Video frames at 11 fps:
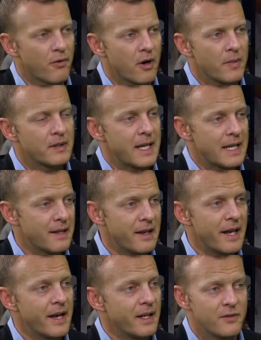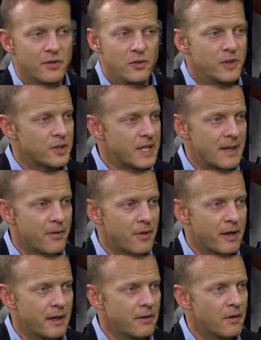from it, take the negatives, do the same
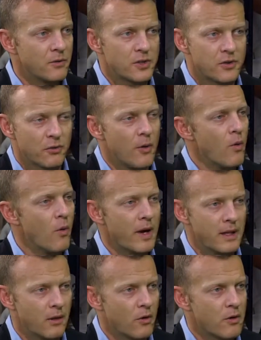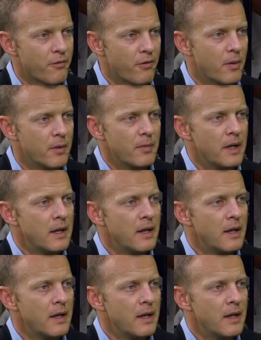thing. Don't just throw them away, learn from them.